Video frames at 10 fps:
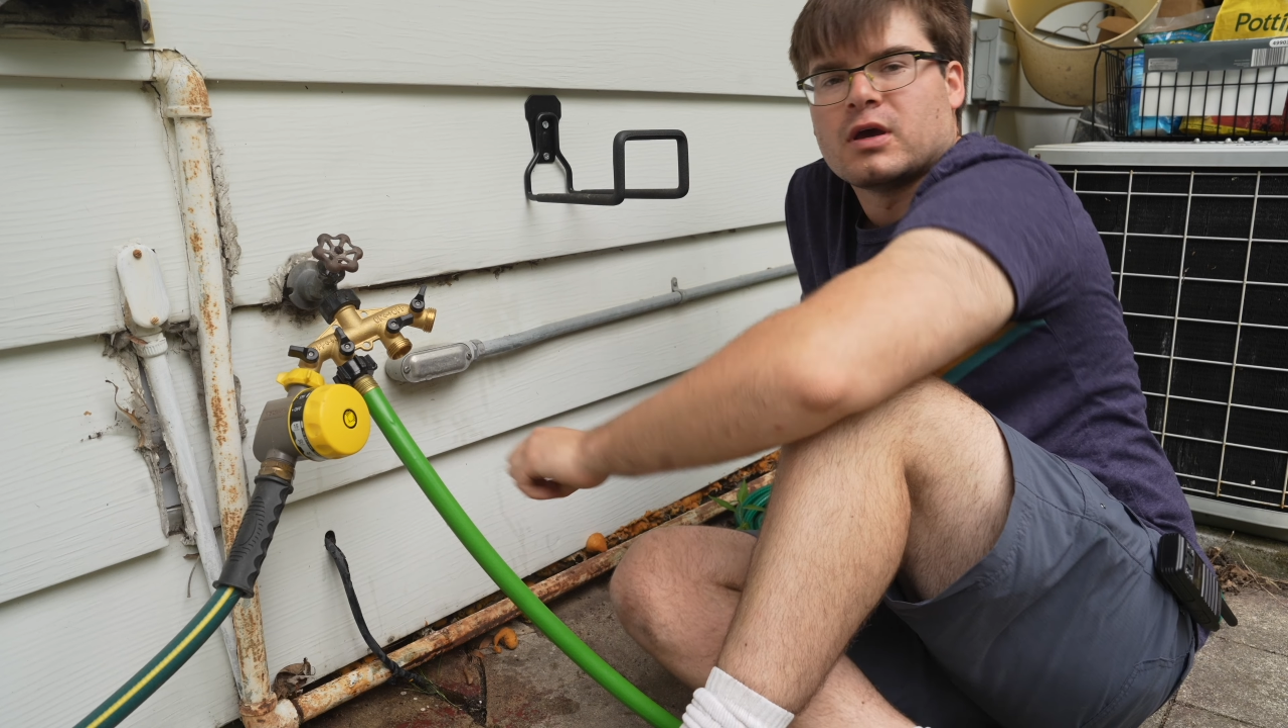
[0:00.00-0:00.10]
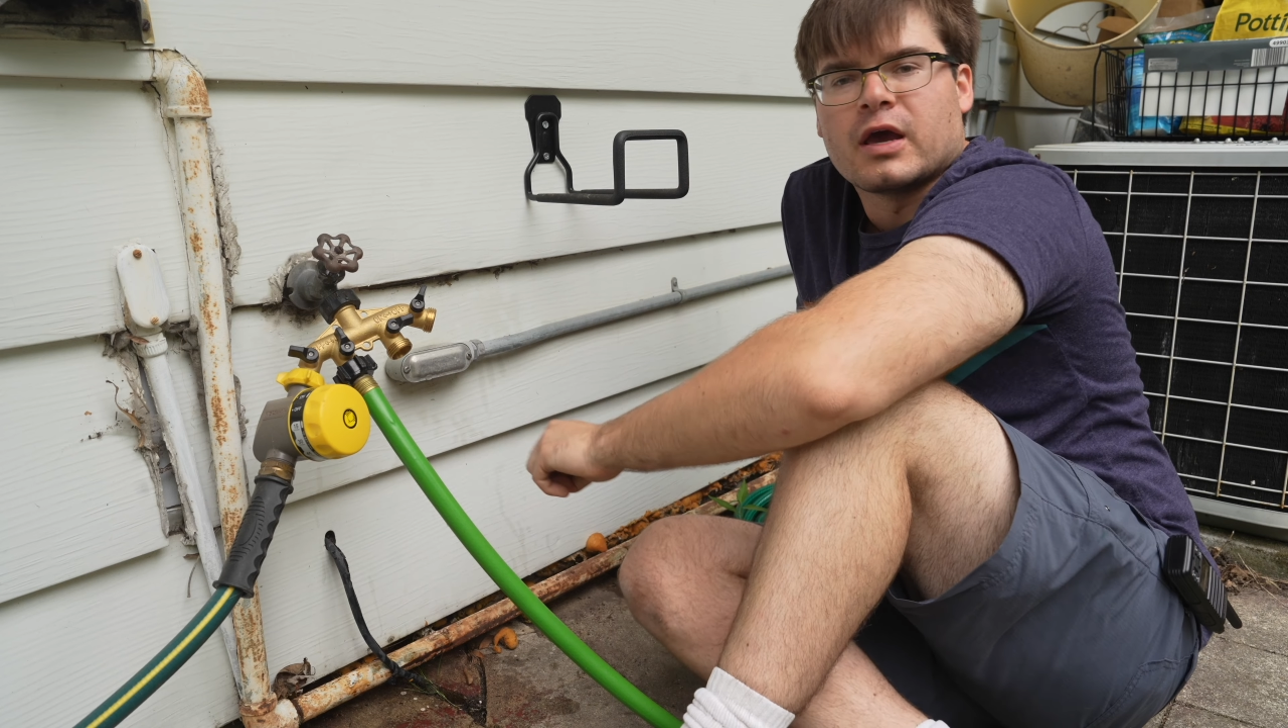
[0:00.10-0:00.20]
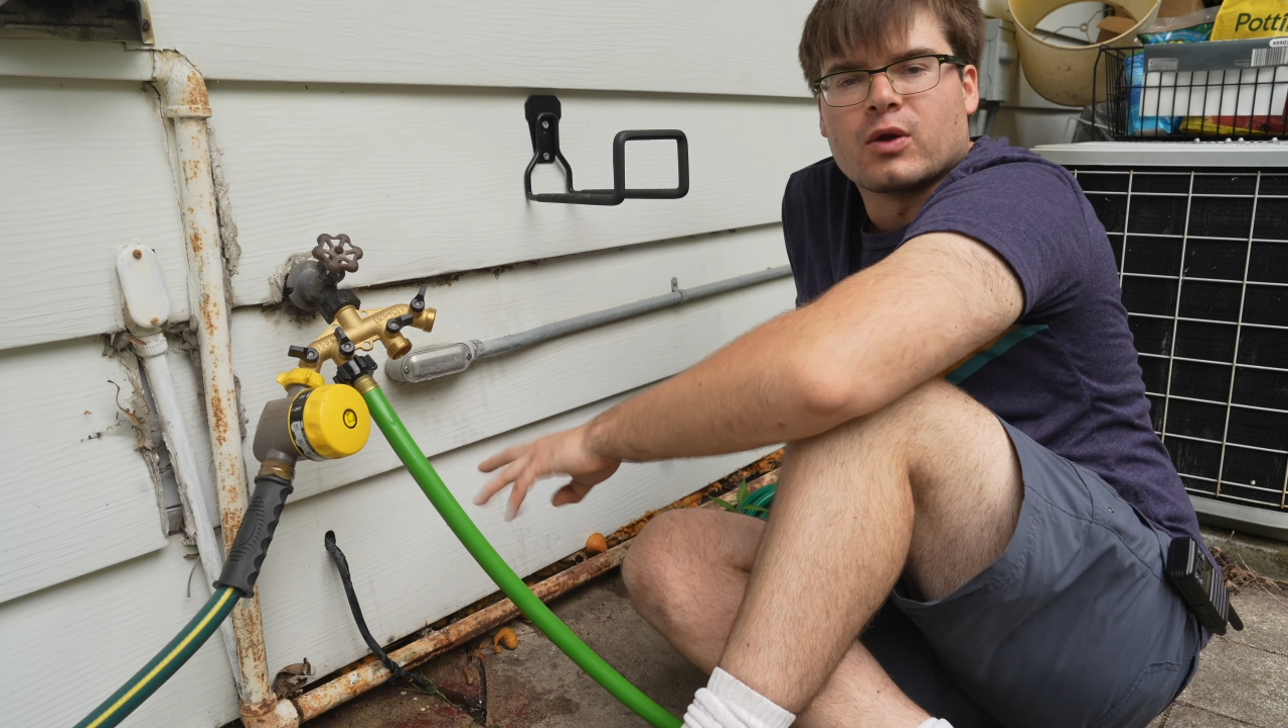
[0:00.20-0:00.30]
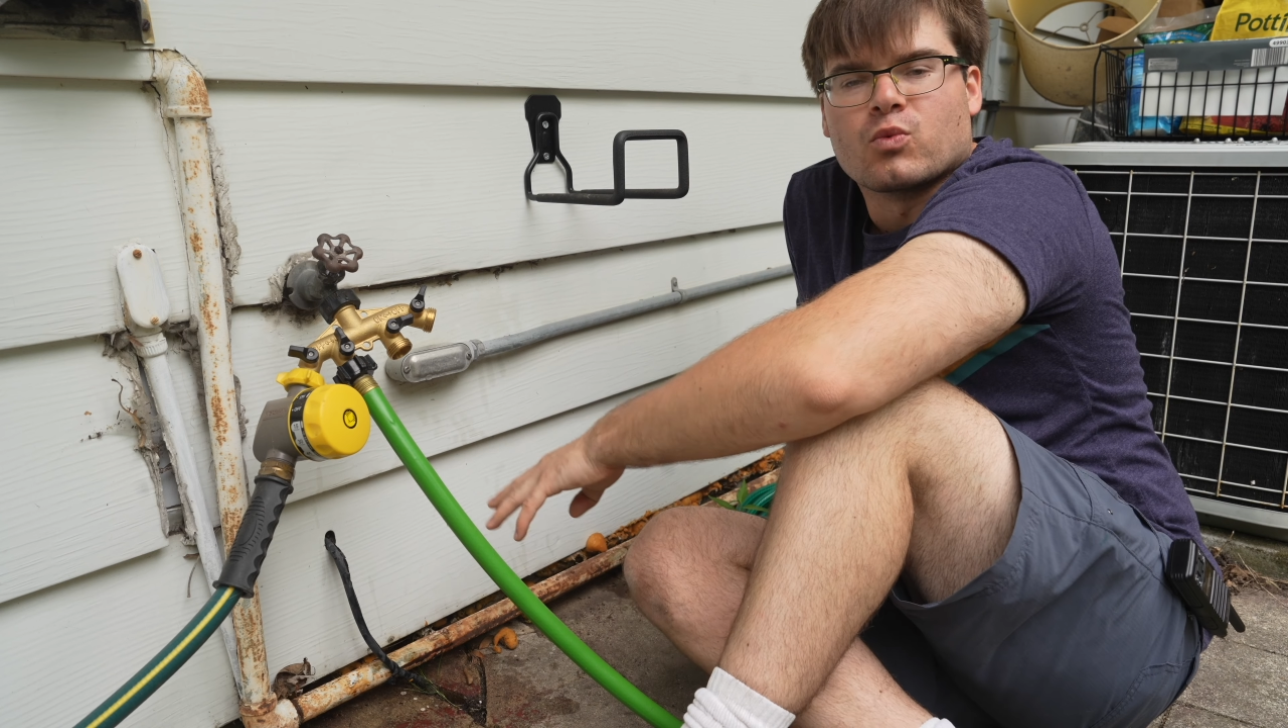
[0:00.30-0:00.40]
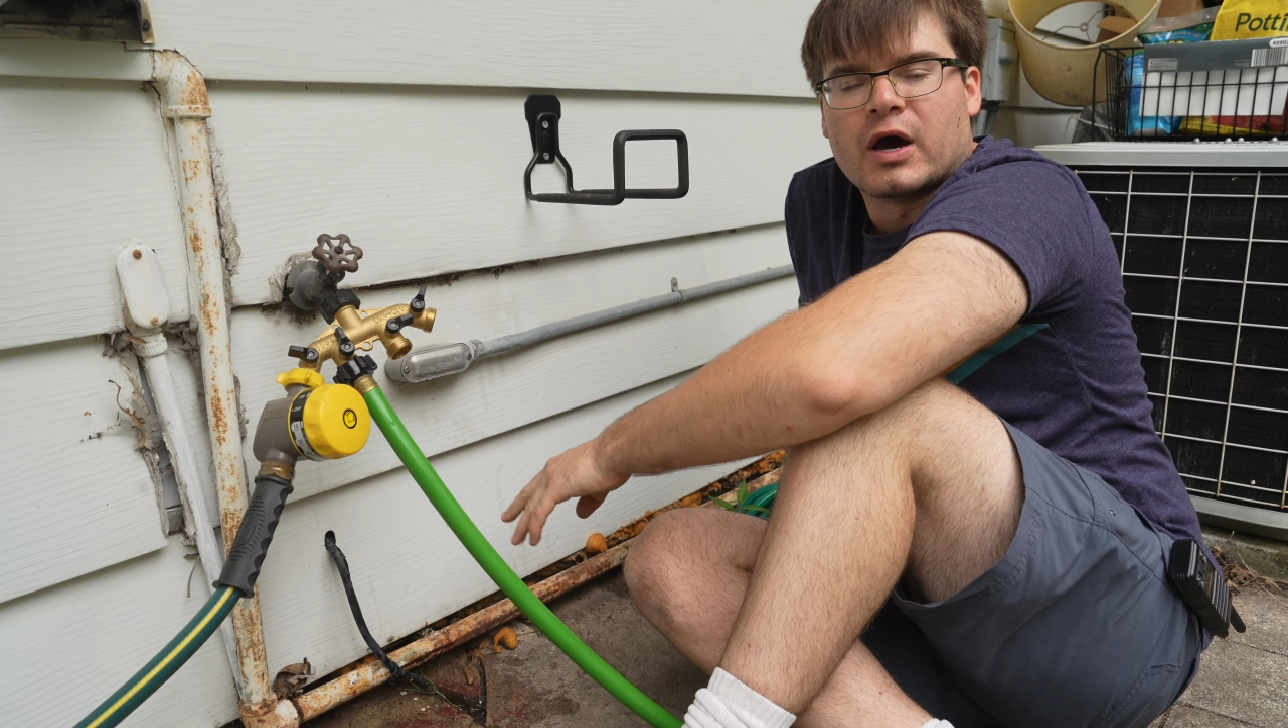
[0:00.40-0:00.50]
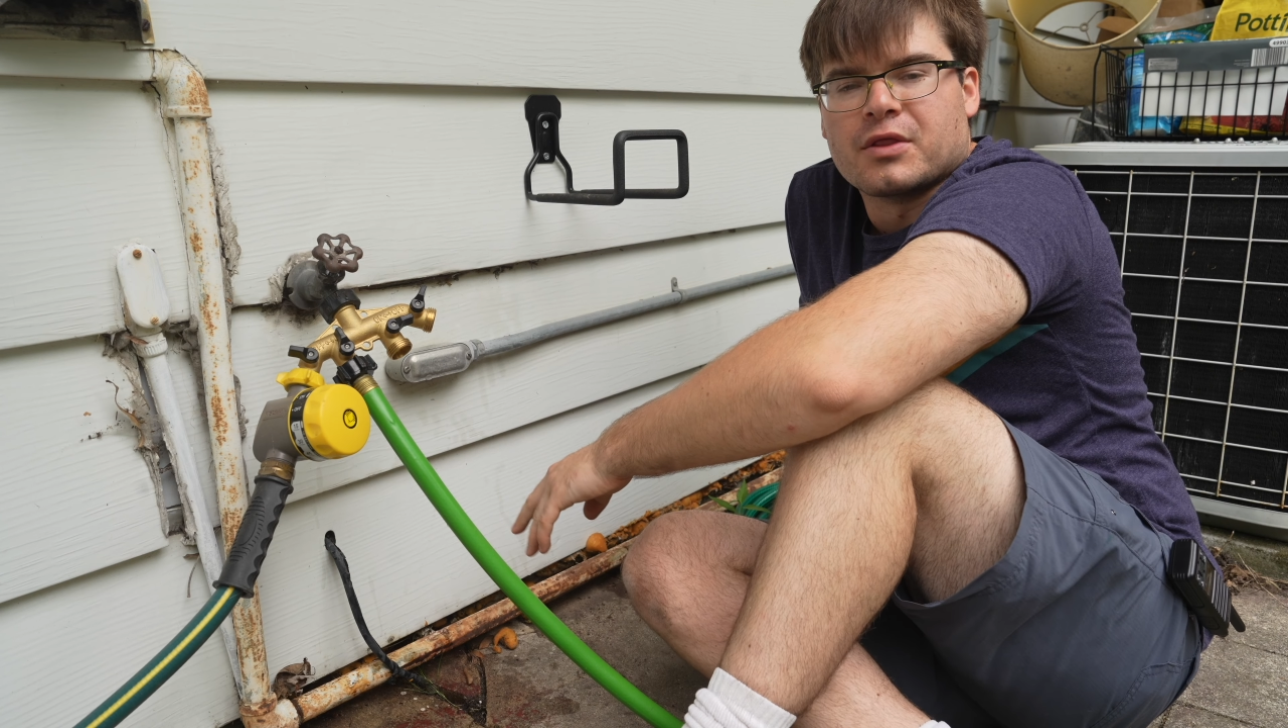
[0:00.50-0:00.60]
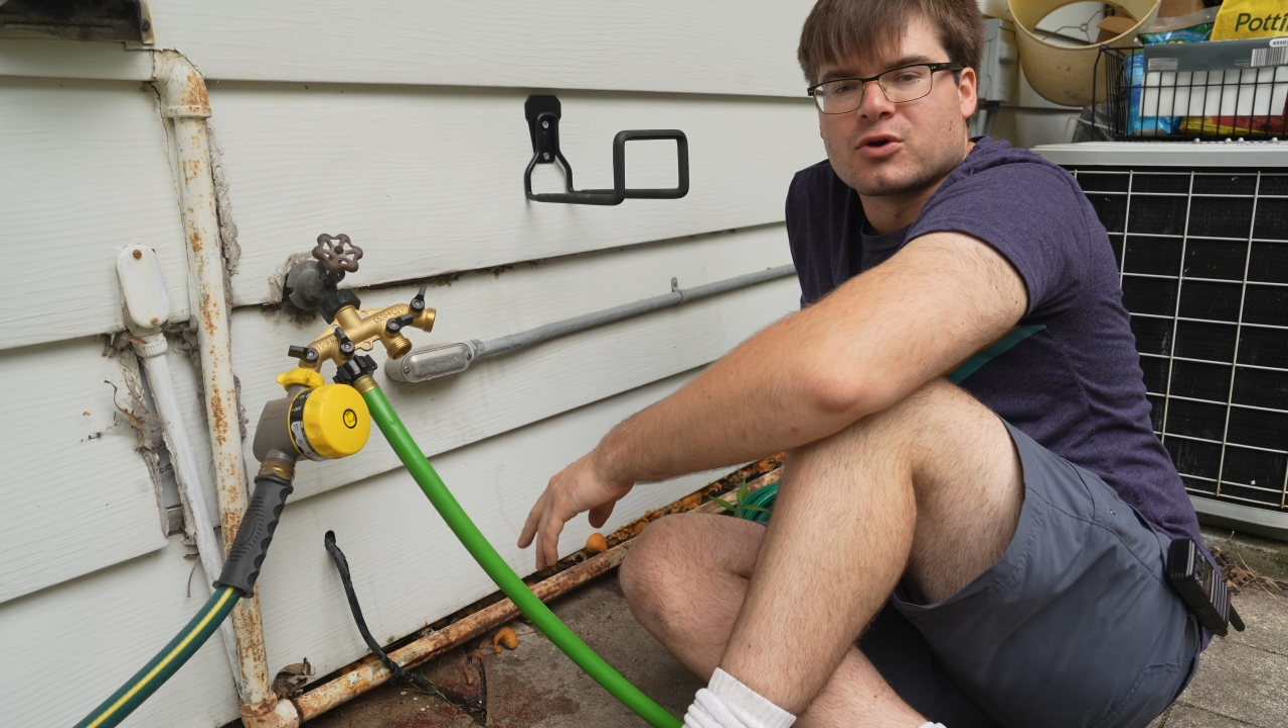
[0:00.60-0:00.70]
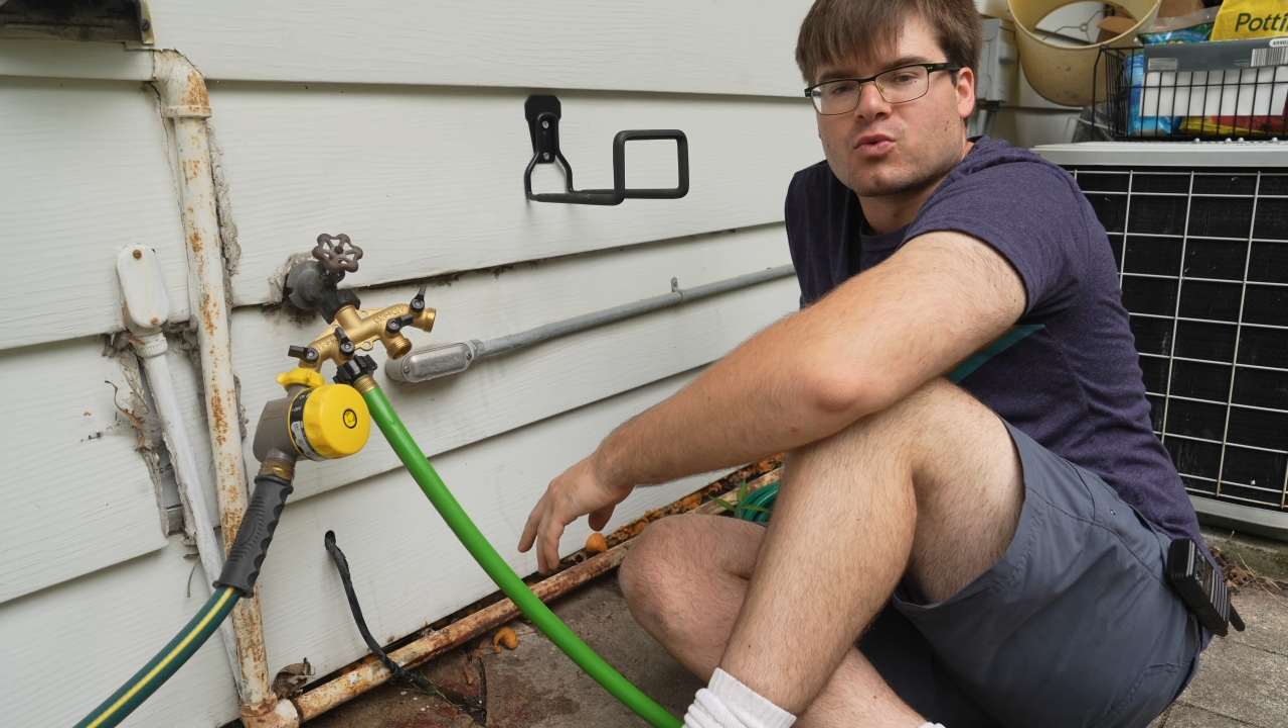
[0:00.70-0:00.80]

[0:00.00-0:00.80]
And I think